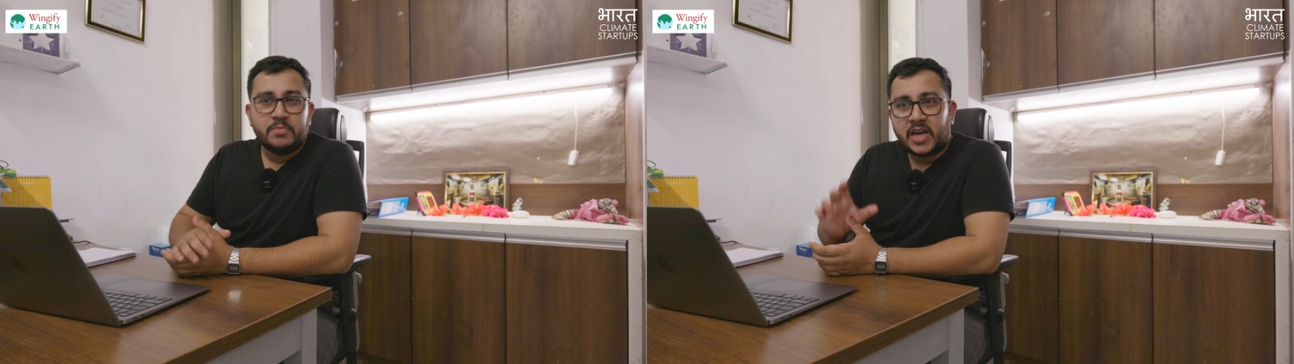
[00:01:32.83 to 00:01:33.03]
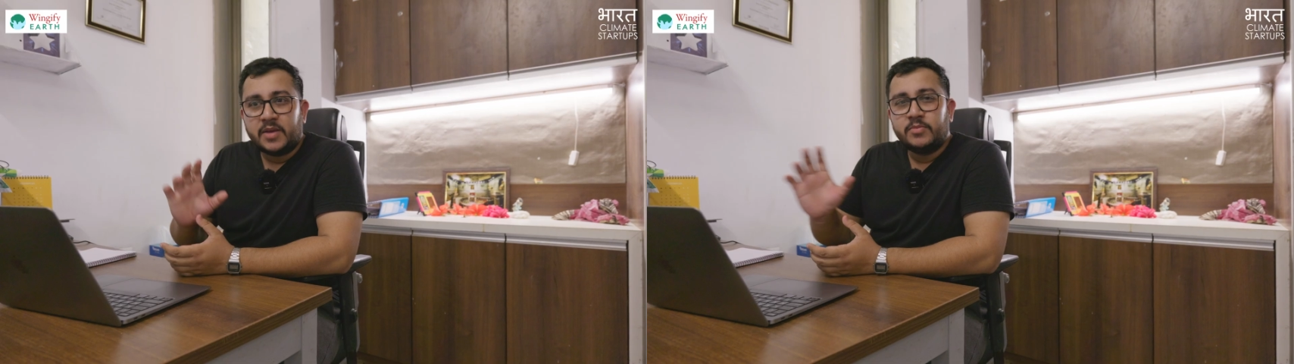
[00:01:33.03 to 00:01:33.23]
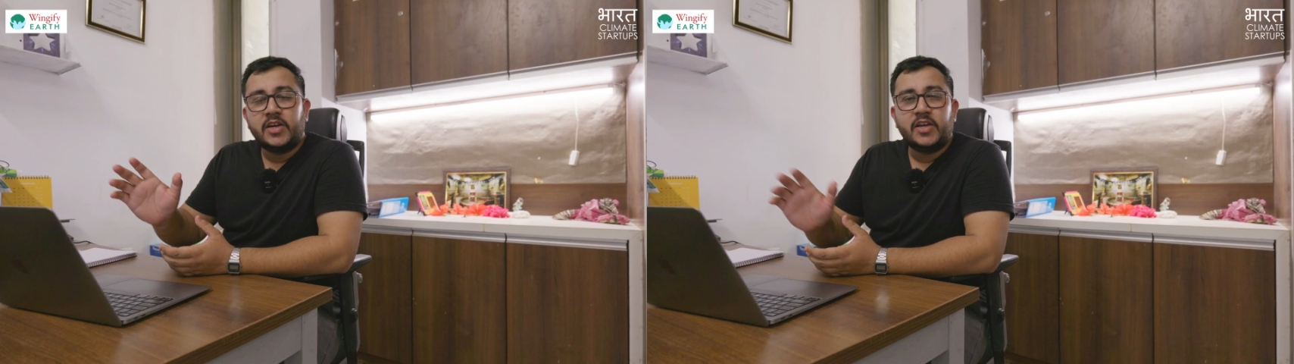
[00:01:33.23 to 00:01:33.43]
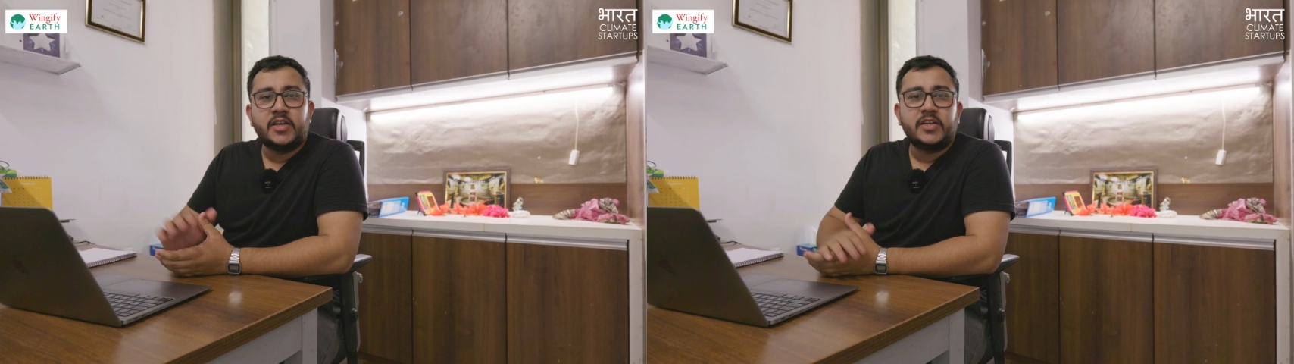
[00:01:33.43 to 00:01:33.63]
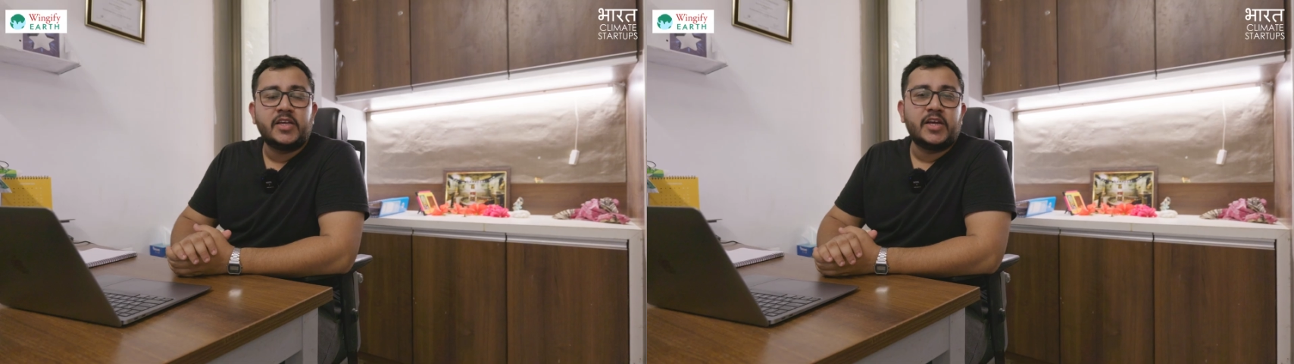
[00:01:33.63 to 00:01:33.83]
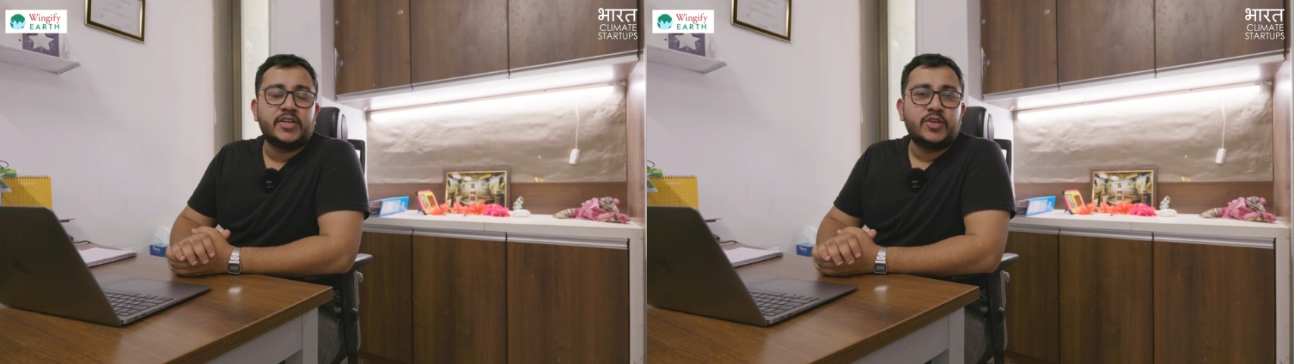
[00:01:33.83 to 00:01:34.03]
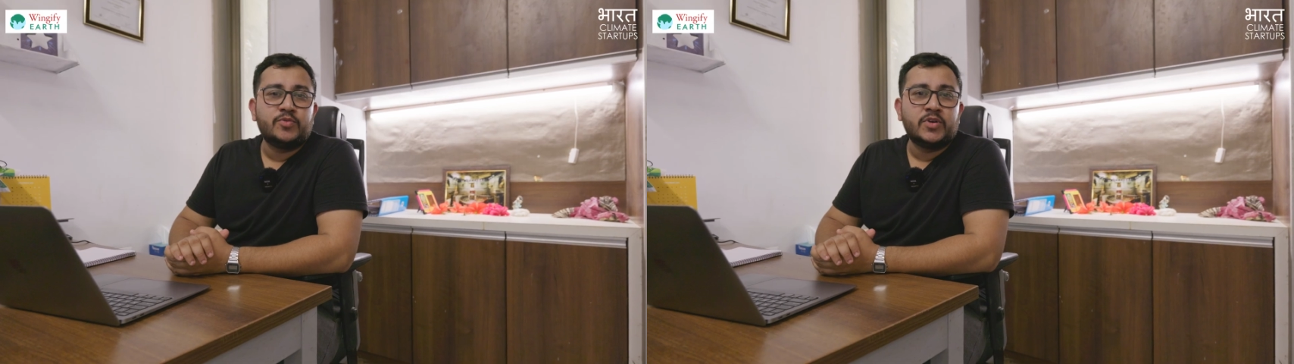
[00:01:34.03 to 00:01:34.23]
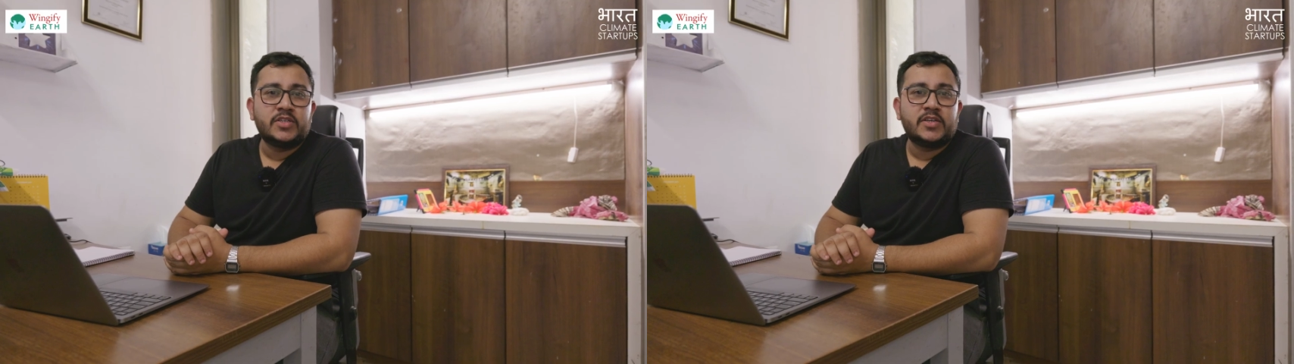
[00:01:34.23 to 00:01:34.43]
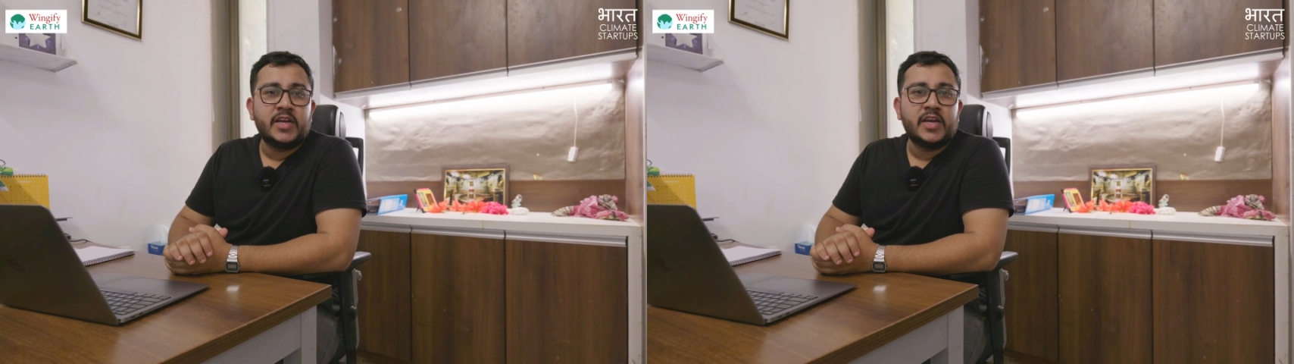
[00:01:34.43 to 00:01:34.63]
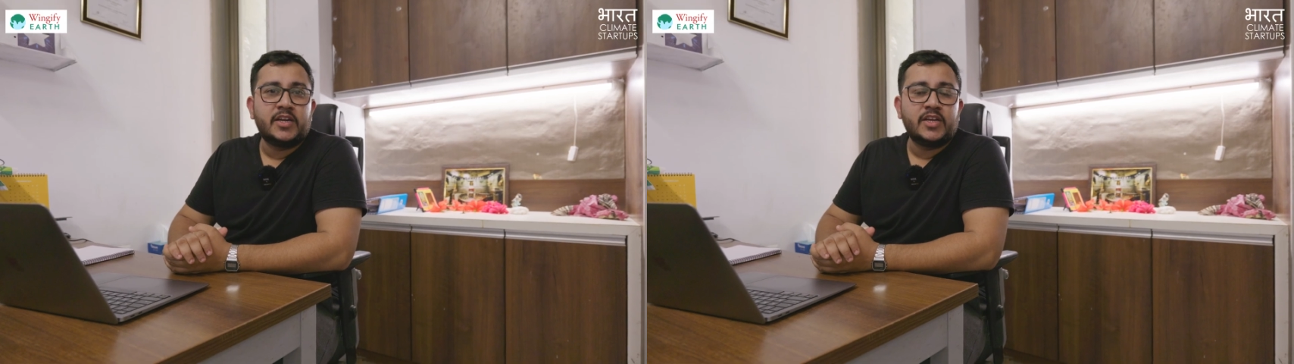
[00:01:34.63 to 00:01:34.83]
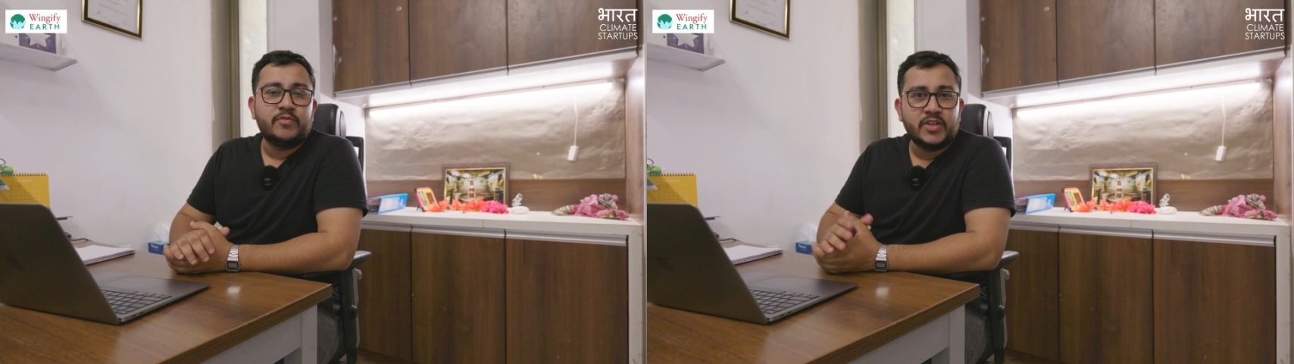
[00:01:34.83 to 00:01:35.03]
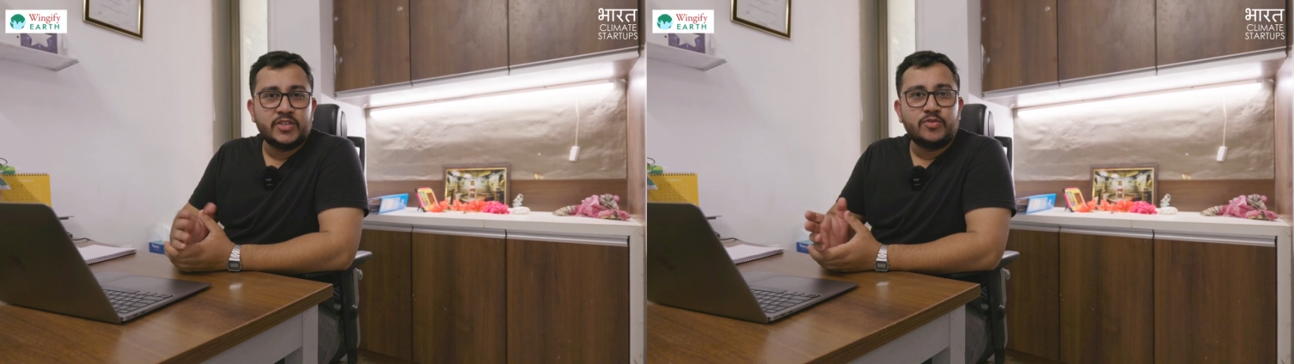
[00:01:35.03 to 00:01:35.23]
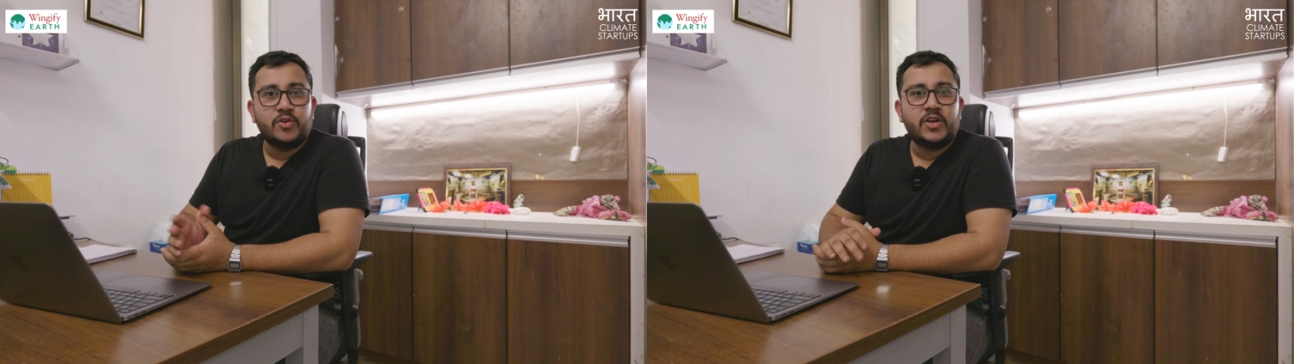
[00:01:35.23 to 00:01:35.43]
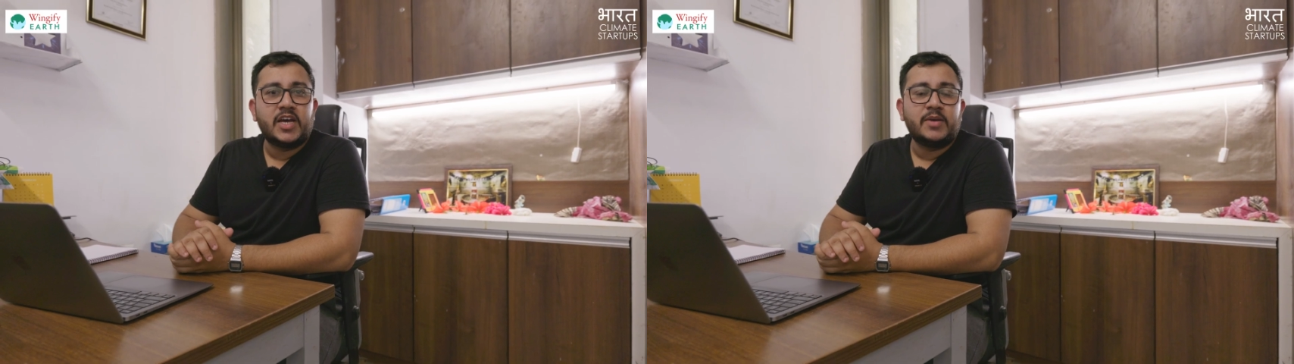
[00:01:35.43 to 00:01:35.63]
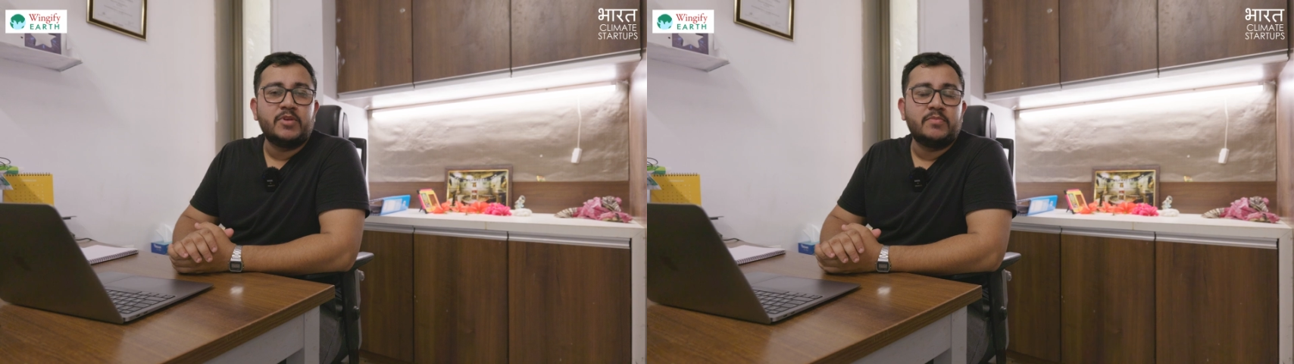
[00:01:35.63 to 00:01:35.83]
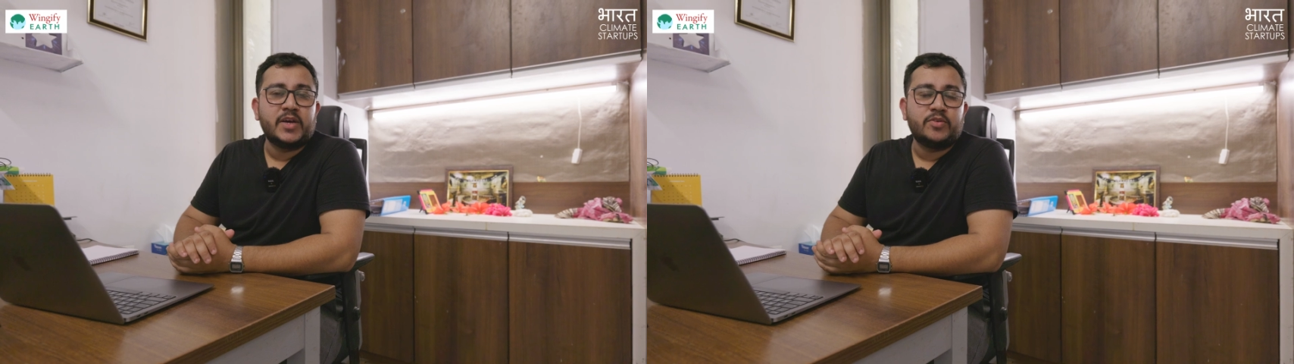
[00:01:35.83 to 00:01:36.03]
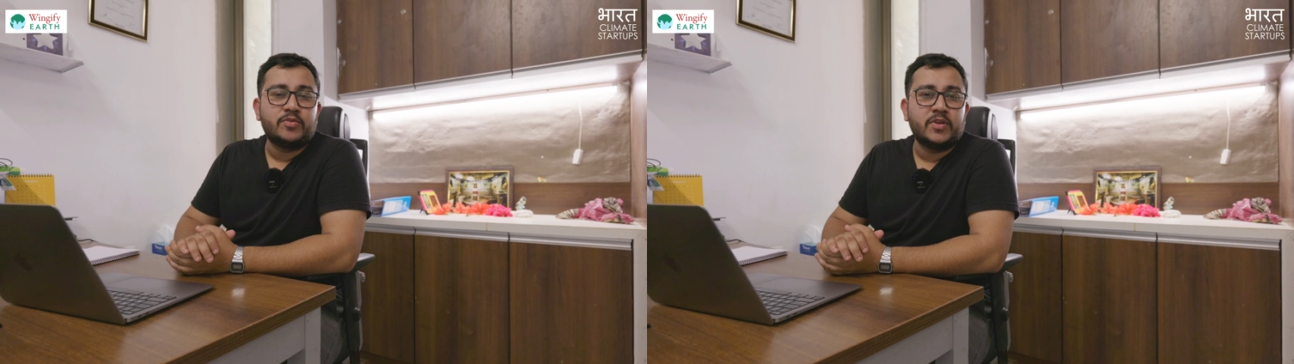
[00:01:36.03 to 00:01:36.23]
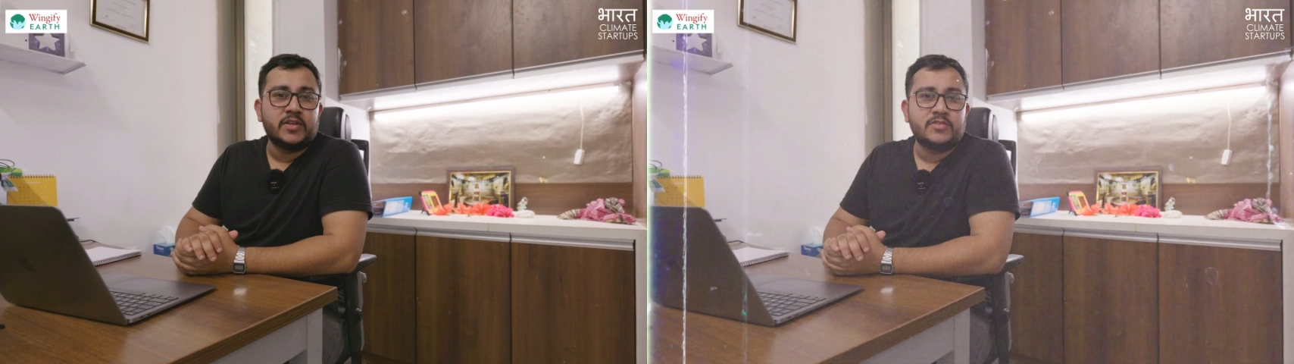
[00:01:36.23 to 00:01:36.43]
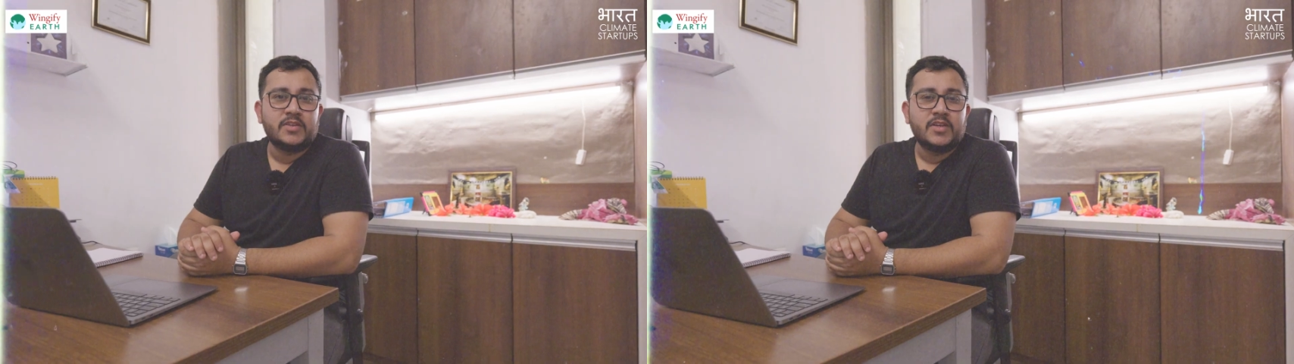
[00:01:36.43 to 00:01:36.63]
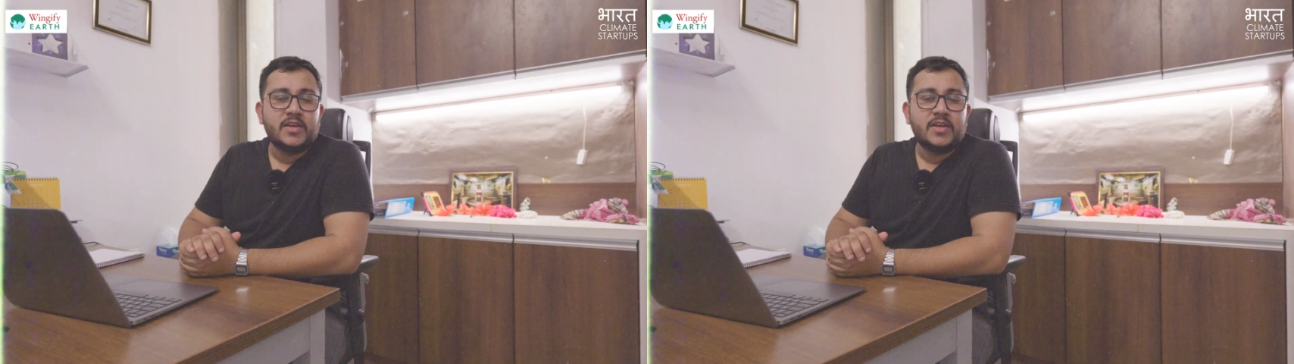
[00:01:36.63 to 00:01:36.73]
primarily directed towards creating wind solar hybrid microgrids.